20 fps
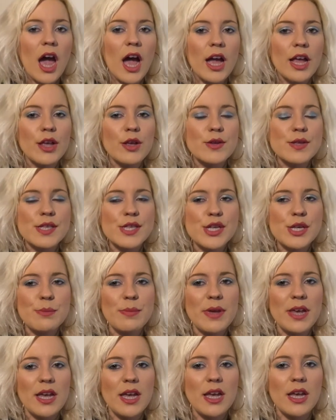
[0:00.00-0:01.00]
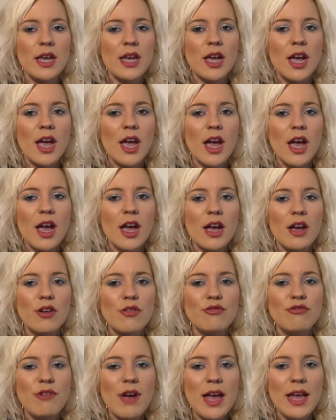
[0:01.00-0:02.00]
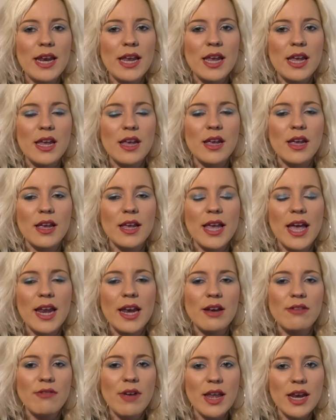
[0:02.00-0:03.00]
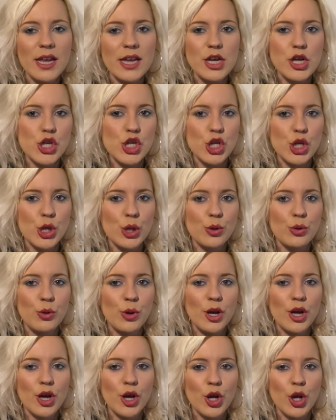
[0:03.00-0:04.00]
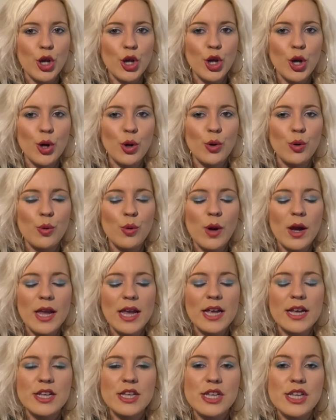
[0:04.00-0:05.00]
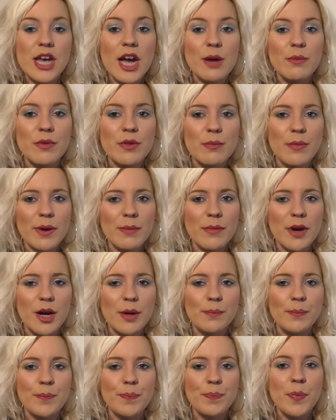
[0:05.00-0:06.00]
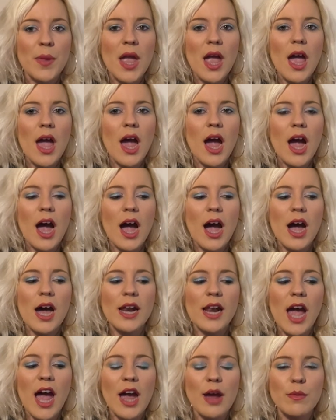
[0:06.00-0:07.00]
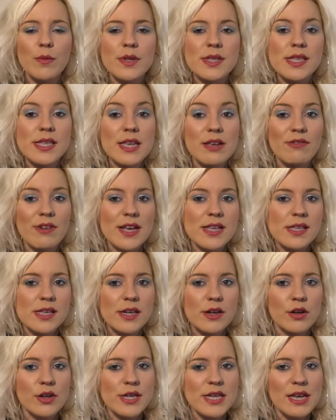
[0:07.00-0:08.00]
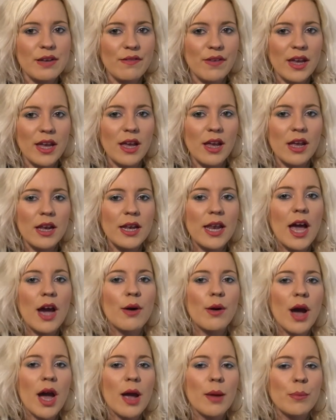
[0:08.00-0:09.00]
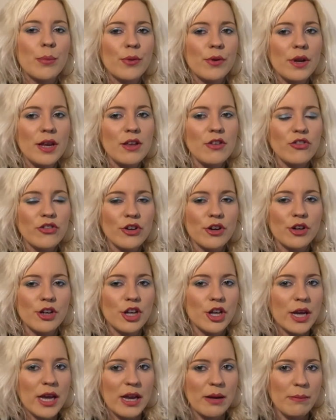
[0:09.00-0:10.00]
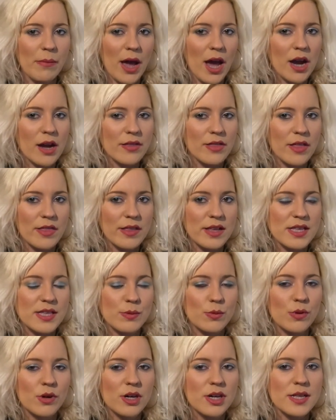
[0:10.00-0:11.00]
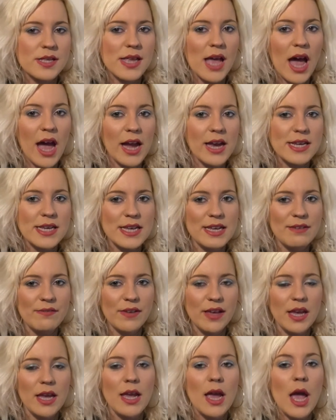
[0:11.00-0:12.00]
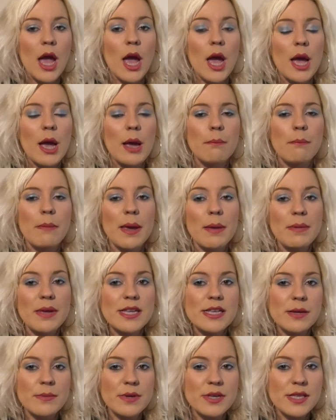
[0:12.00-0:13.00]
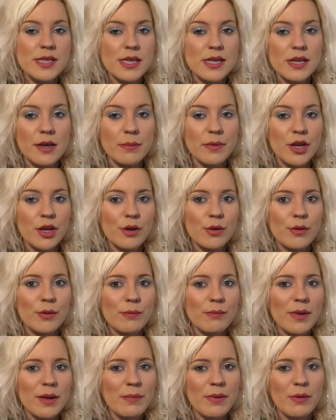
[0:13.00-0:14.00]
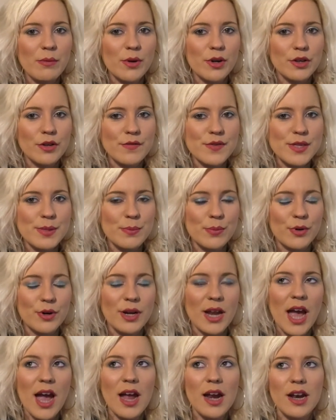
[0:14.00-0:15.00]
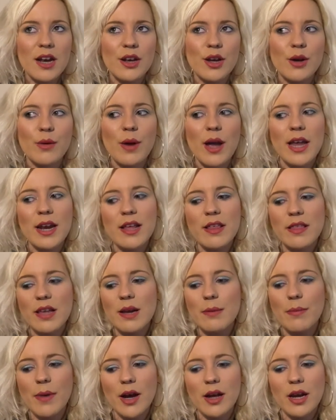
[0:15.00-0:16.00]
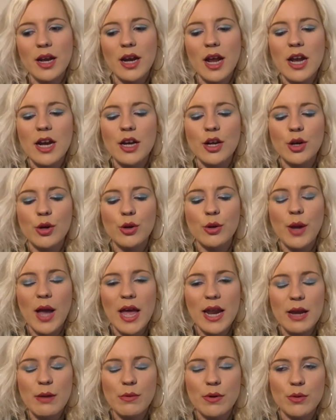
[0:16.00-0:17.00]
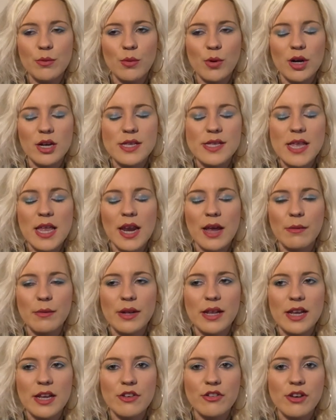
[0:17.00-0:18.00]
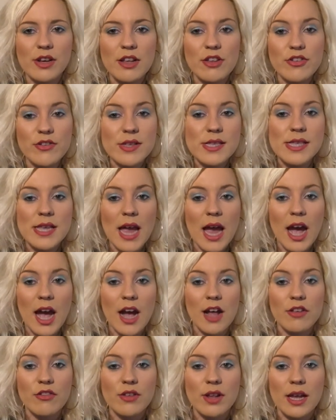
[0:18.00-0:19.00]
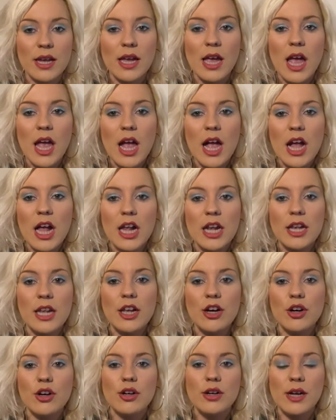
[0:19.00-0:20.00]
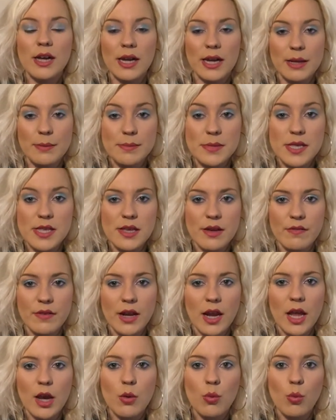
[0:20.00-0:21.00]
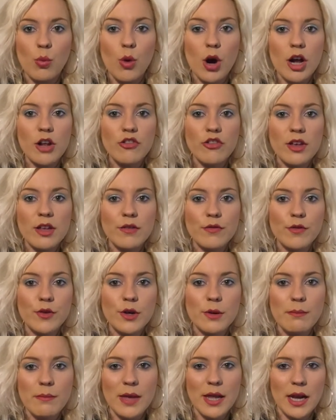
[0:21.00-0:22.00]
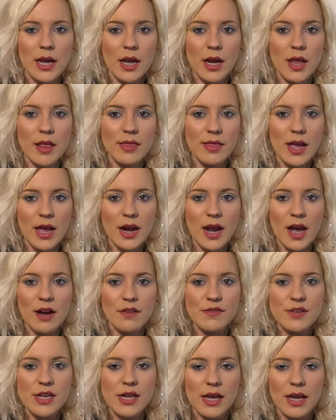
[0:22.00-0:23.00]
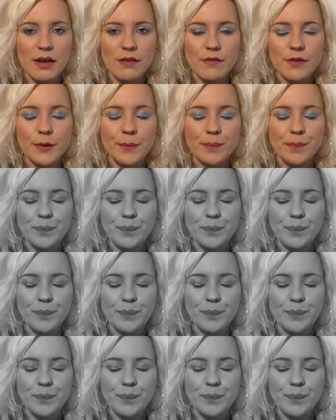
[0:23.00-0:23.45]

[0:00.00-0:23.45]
I used to be getting ready to go into town with my mom. And I would see wrestling on TV. Now, I'm pretty sure looking back that this was ITV, maybe WCW, maybe World of Sport. I didn't know anything about it. I didn't know who anyone was. And I would literally just catch like little glimpses of it, like watch it for a minute and then have to leave.